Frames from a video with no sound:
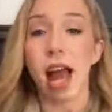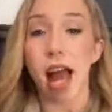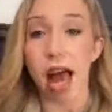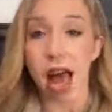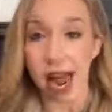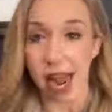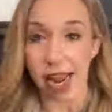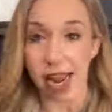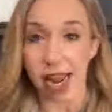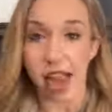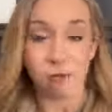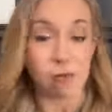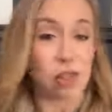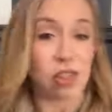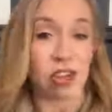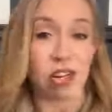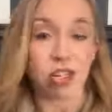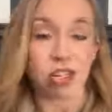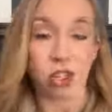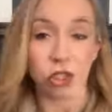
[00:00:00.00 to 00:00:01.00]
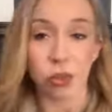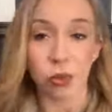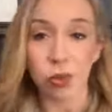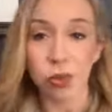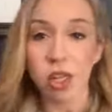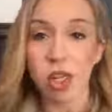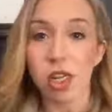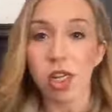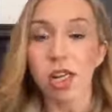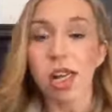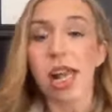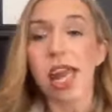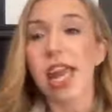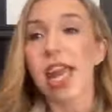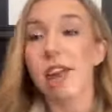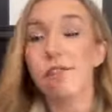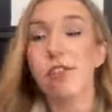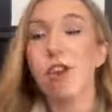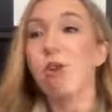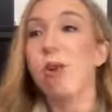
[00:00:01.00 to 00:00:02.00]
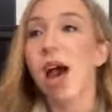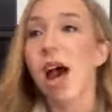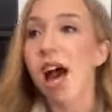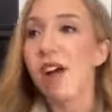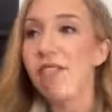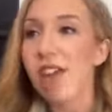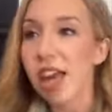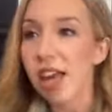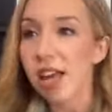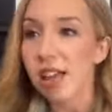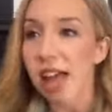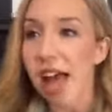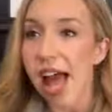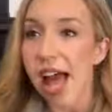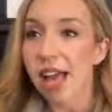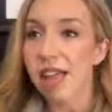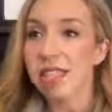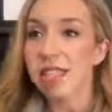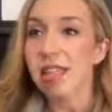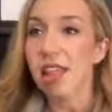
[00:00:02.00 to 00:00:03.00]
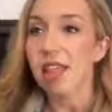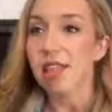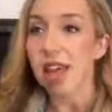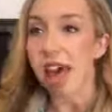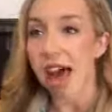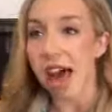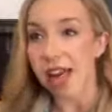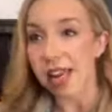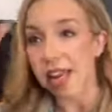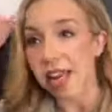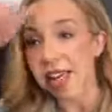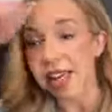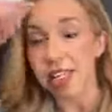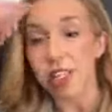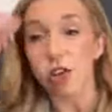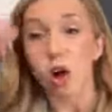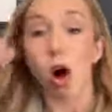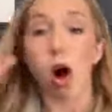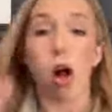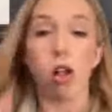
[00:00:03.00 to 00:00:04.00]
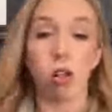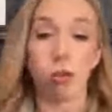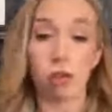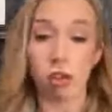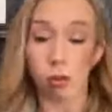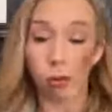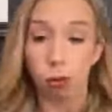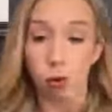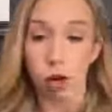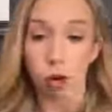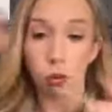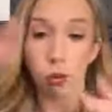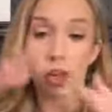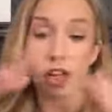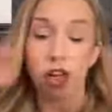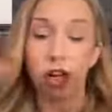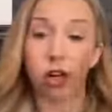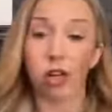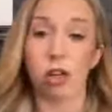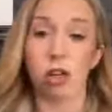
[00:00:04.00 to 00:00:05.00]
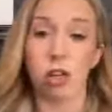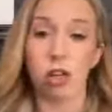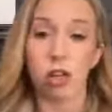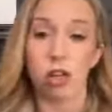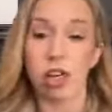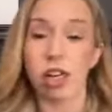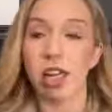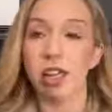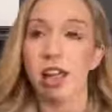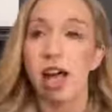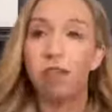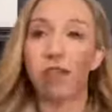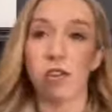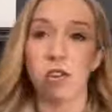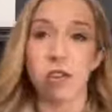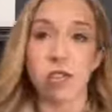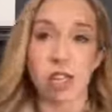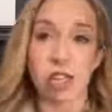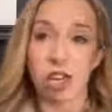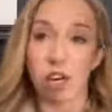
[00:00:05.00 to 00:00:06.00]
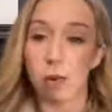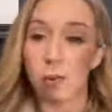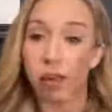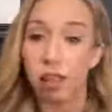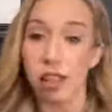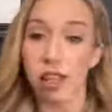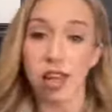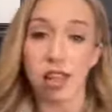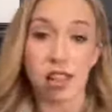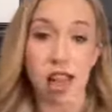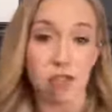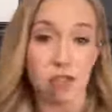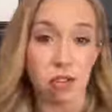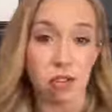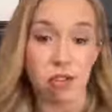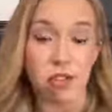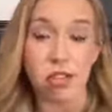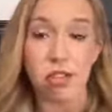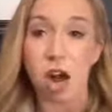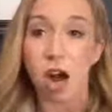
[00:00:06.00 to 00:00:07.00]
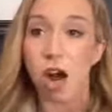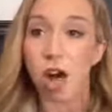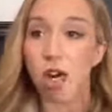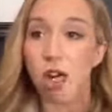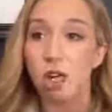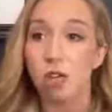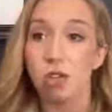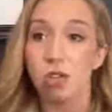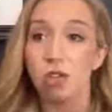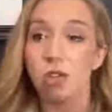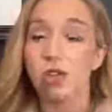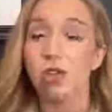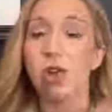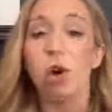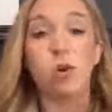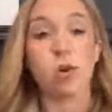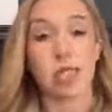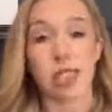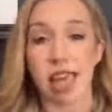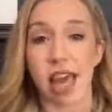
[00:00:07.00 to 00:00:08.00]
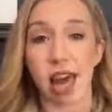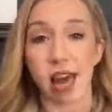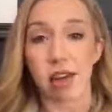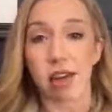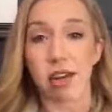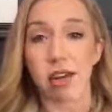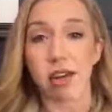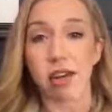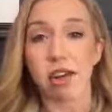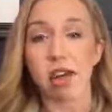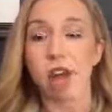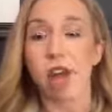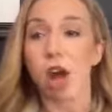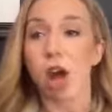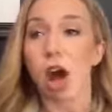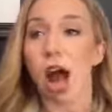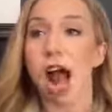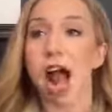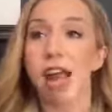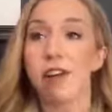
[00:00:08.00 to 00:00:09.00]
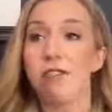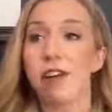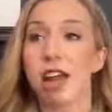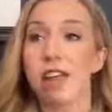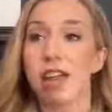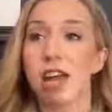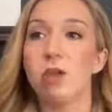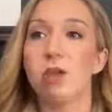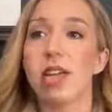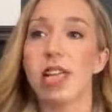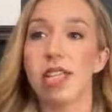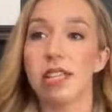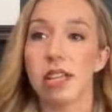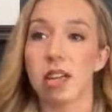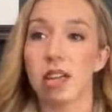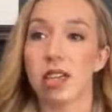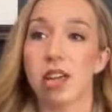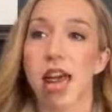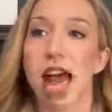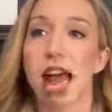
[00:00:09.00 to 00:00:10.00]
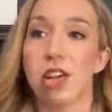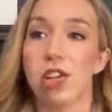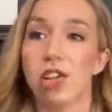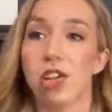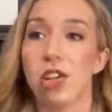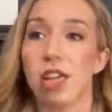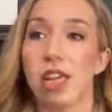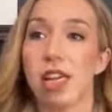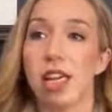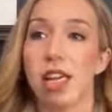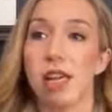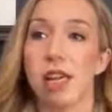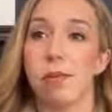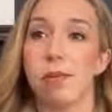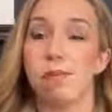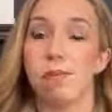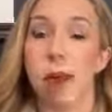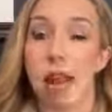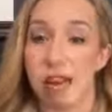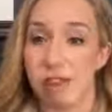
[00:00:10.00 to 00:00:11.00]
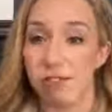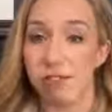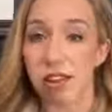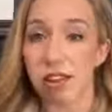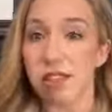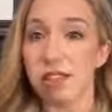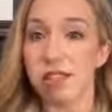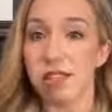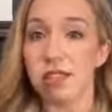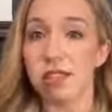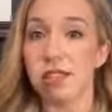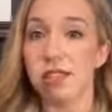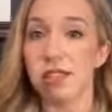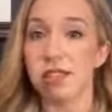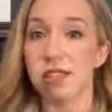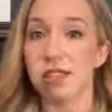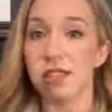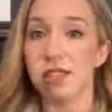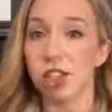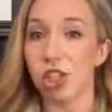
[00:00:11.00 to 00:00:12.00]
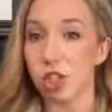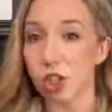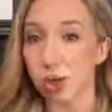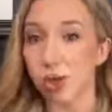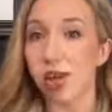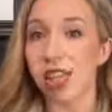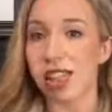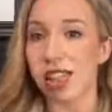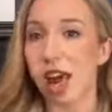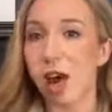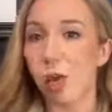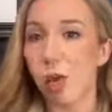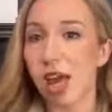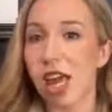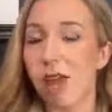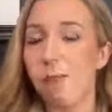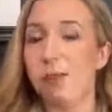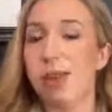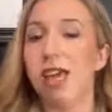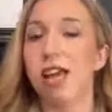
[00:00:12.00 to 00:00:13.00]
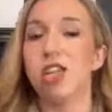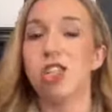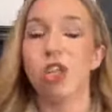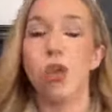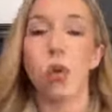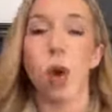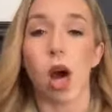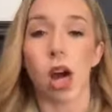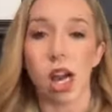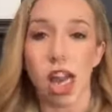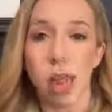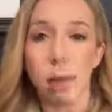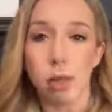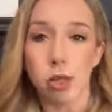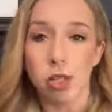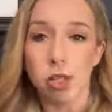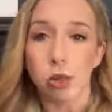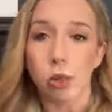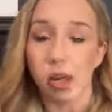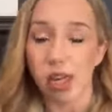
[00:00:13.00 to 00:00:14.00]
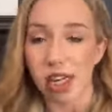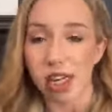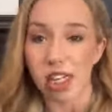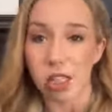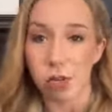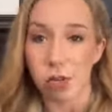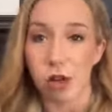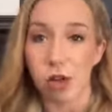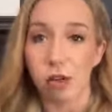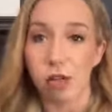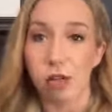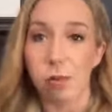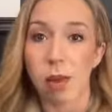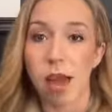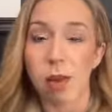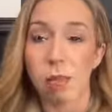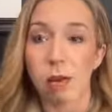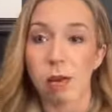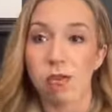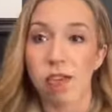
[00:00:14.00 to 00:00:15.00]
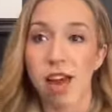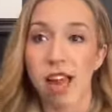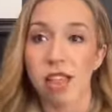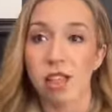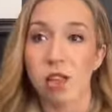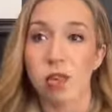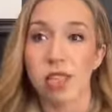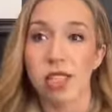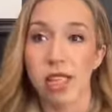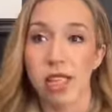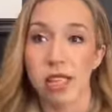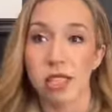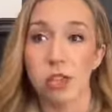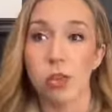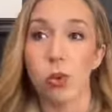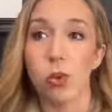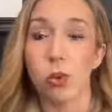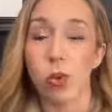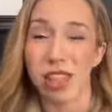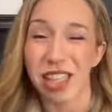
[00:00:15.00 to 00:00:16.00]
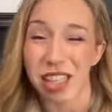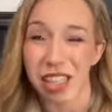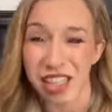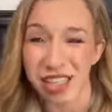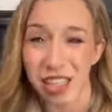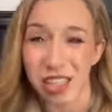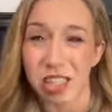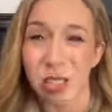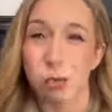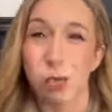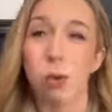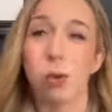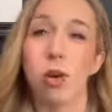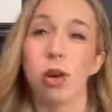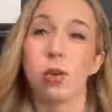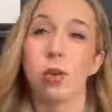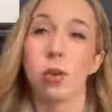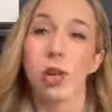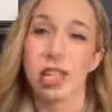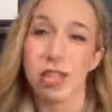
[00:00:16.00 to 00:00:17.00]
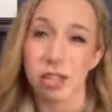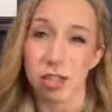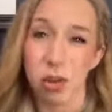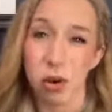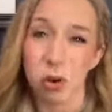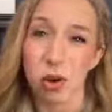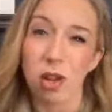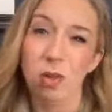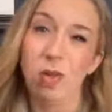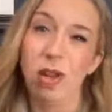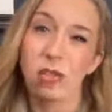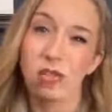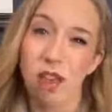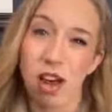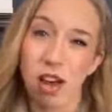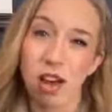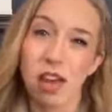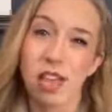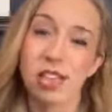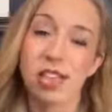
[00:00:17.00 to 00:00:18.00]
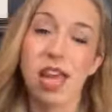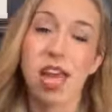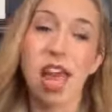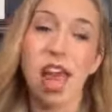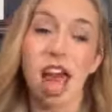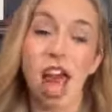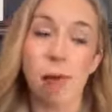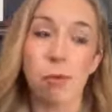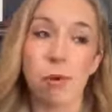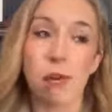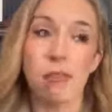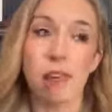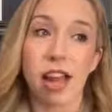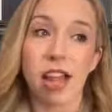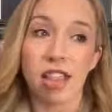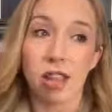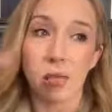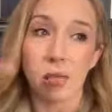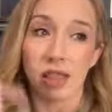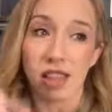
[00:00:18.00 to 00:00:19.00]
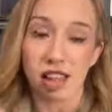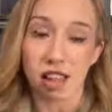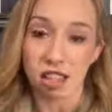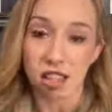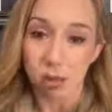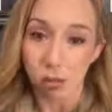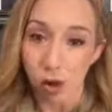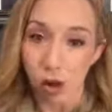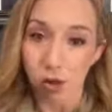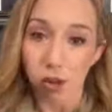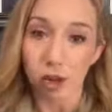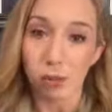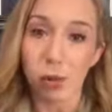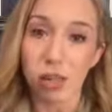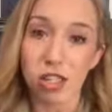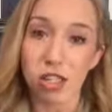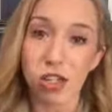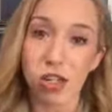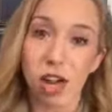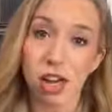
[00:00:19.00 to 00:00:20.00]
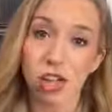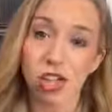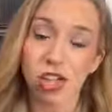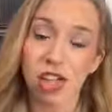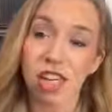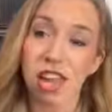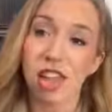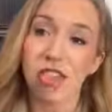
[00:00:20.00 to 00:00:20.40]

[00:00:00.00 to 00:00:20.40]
I have been there too. If you have a class that is all over the board where your learning levels and your ability levels are so scattered, I find that Reading Centers actually benefits you in that way because you are able to work in small group and provide those kids who really need that support with decoding, with phonics, and provide them with that small group instruction.